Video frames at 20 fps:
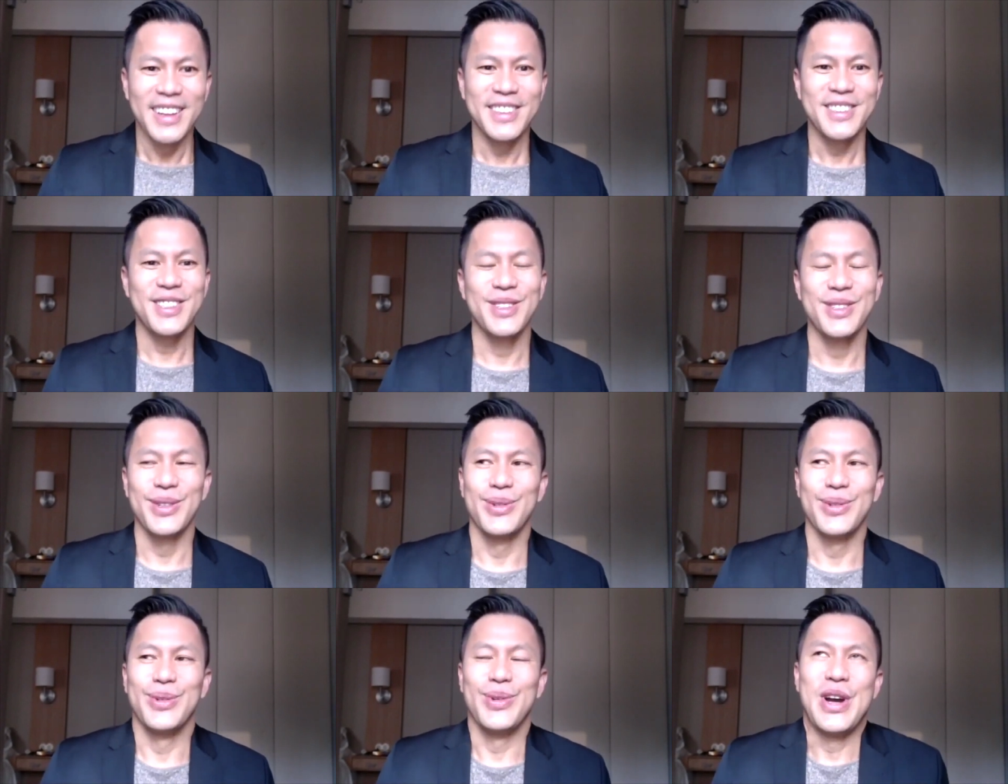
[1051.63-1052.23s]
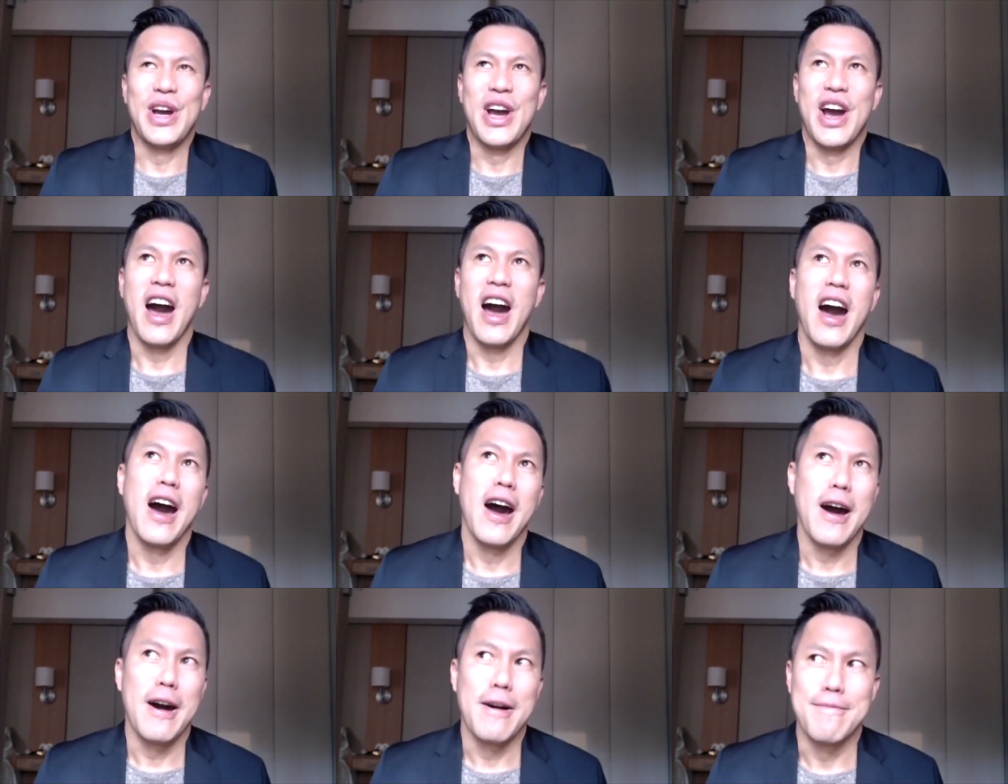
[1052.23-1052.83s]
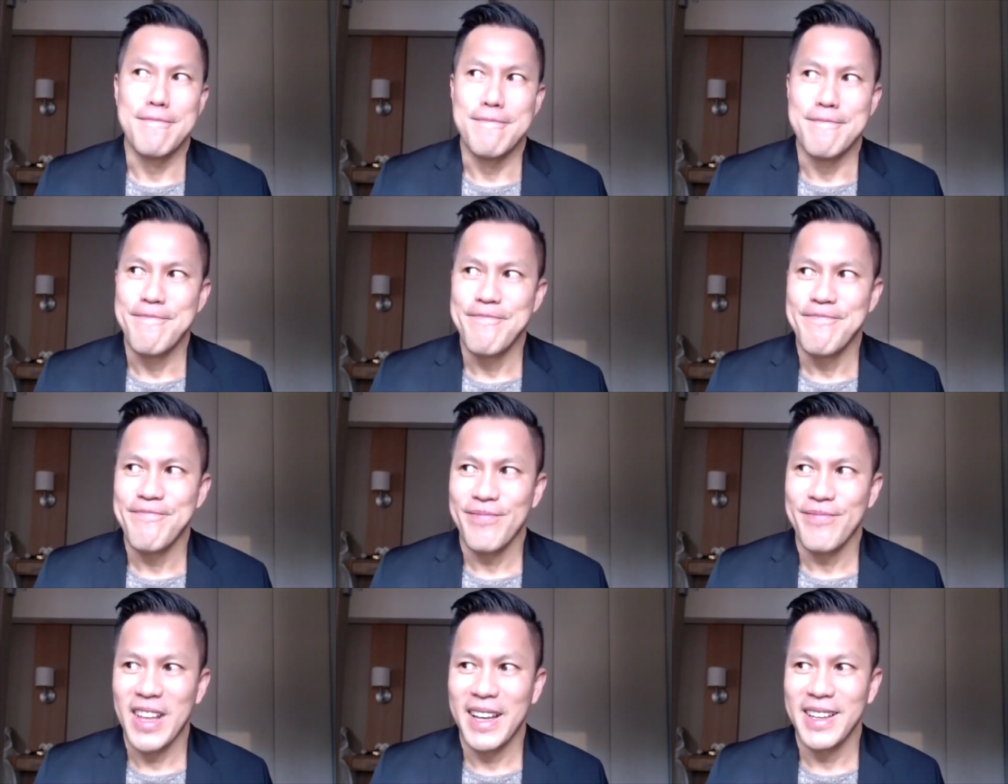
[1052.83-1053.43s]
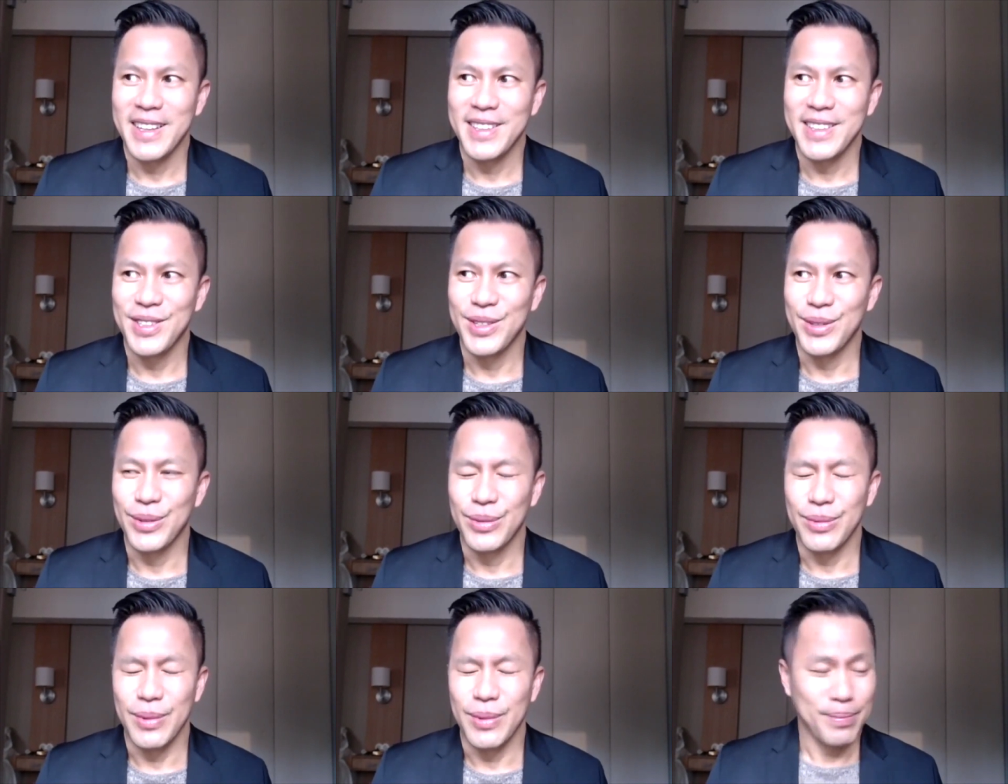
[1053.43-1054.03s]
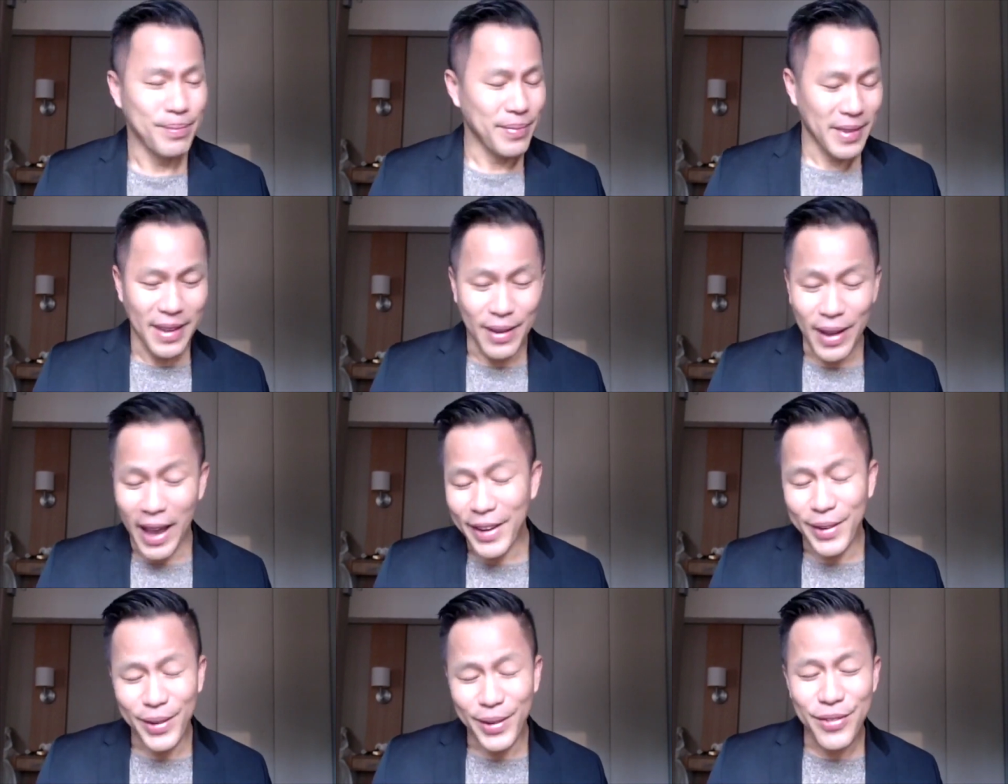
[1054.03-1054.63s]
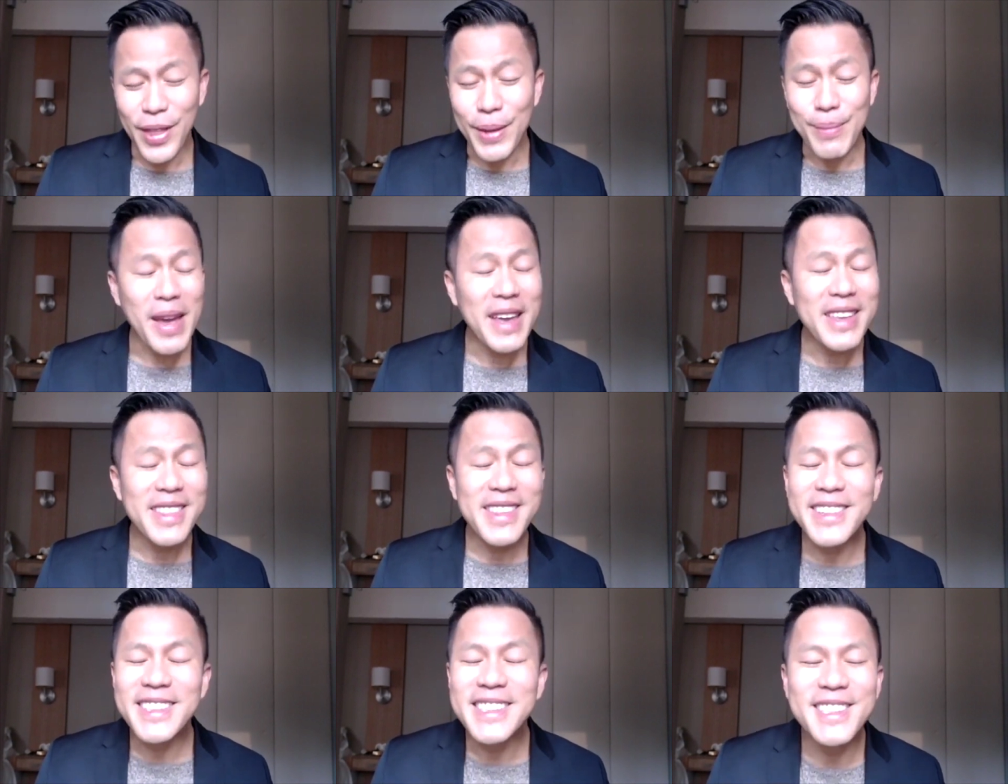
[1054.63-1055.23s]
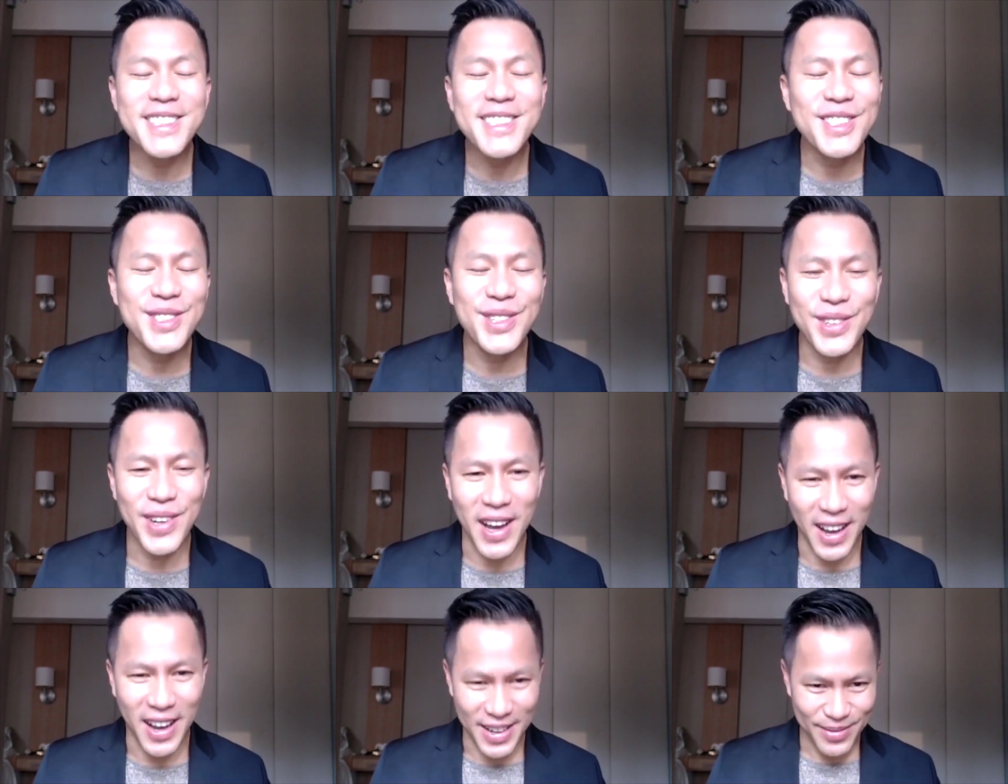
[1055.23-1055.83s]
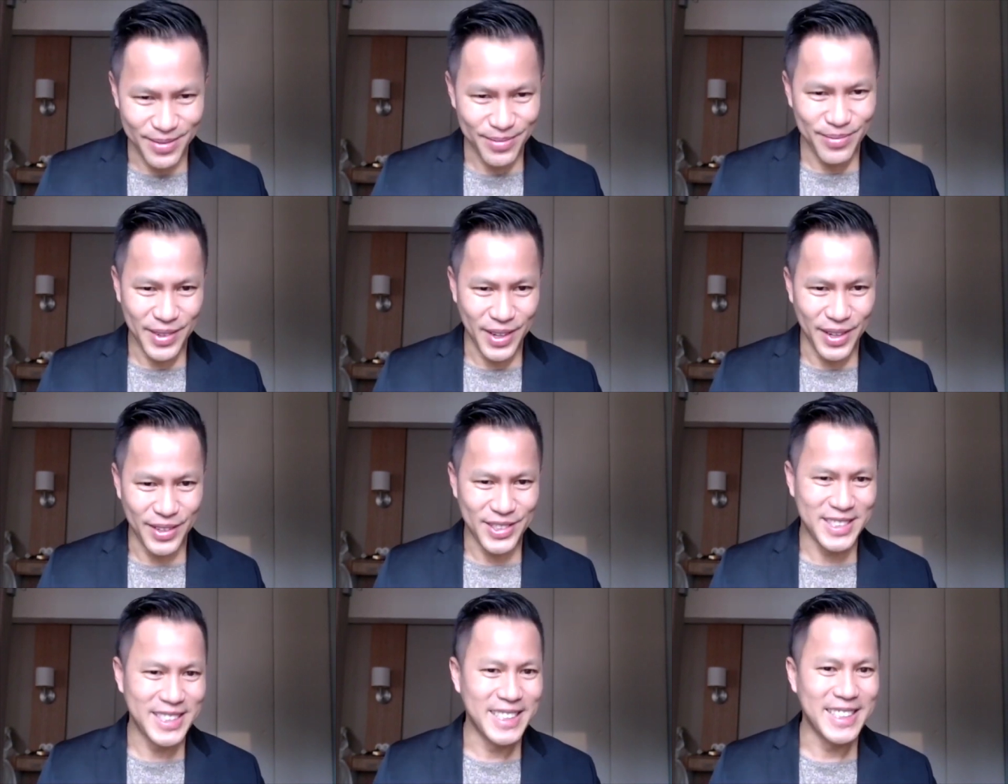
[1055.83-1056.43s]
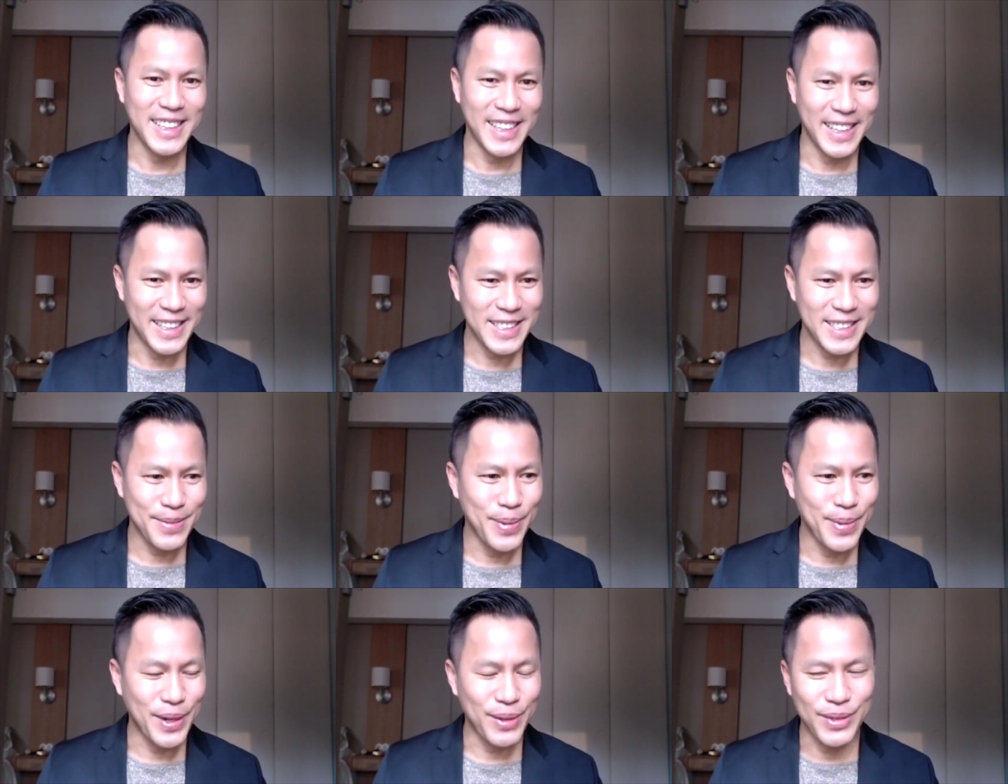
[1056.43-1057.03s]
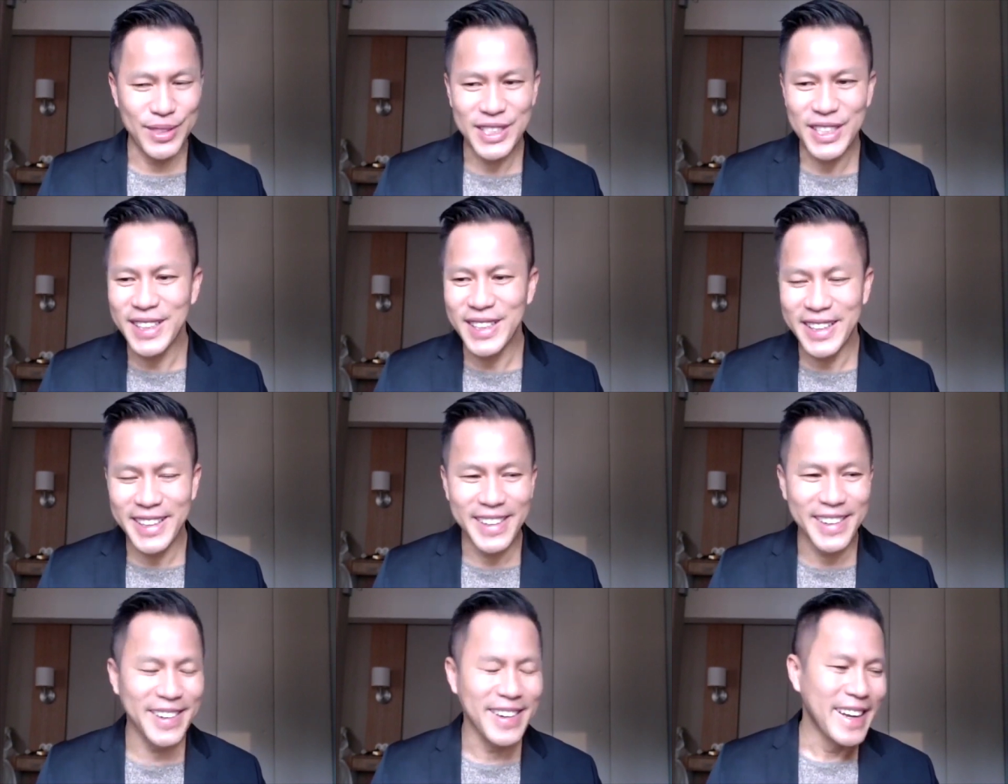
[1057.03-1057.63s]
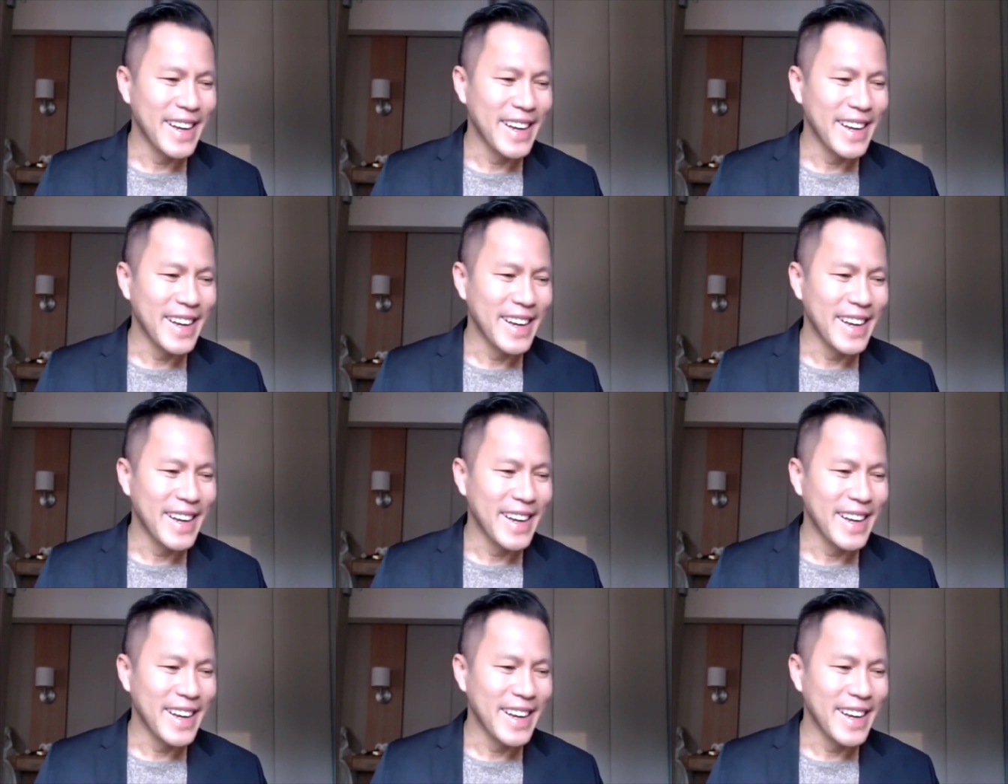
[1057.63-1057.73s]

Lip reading: to I don't know if they made the decisions or not, you know, to delist, but it was clear